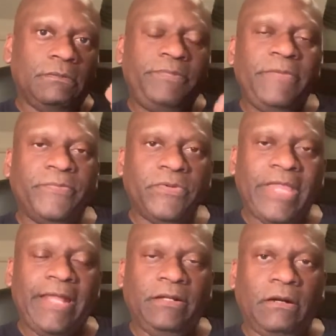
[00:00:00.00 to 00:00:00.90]
people
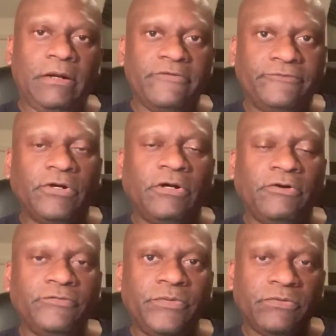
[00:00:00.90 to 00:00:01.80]
that are
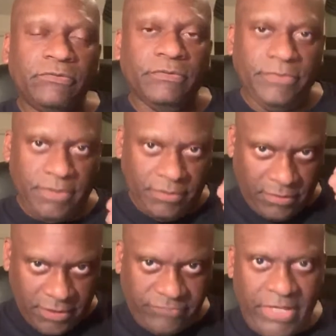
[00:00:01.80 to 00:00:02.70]
involved with the,
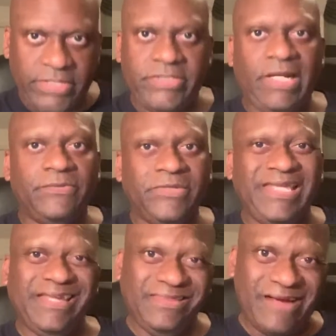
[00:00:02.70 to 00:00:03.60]
Las Vegas state to really
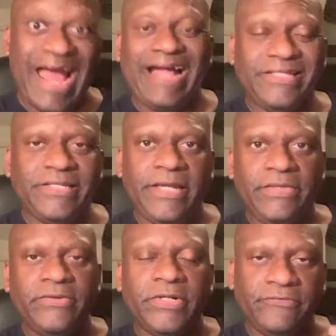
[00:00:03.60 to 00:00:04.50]
get their act
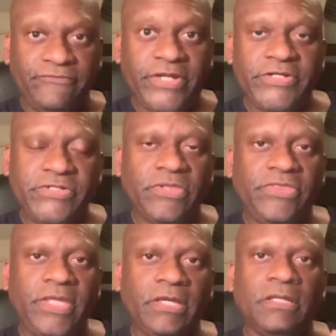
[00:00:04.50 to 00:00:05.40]
together and finish the
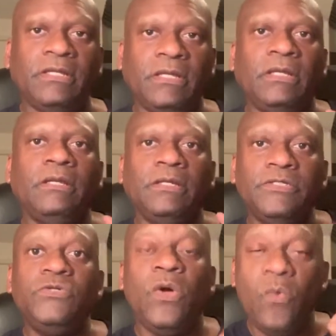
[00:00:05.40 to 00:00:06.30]
thing
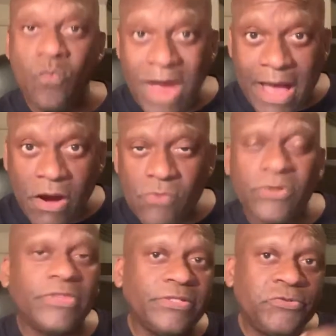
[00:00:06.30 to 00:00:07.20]
and do it well
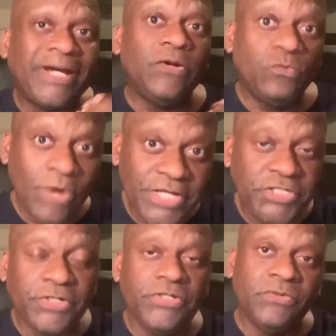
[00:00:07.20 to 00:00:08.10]
rather than trying to
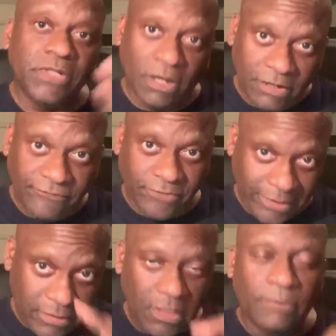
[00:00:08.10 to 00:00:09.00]
rush it and do it
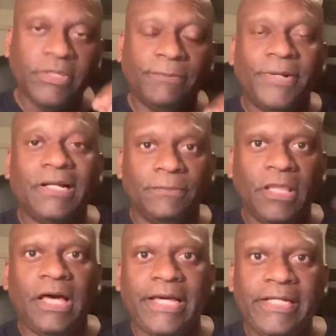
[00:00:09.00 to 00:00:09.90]
awfully. But the bottom
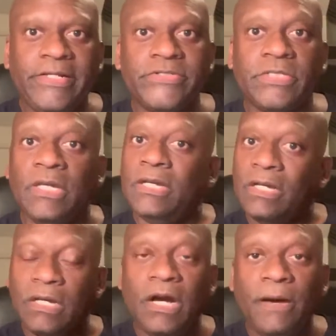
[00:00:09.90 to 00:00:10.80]
line is
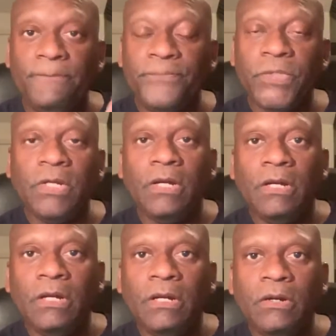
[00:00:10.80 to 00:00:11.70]
come
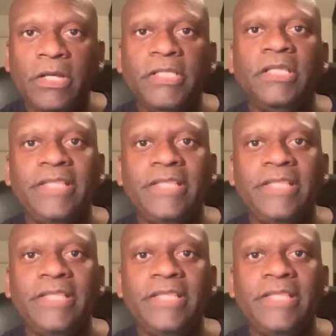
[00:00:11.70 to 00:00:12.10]
in the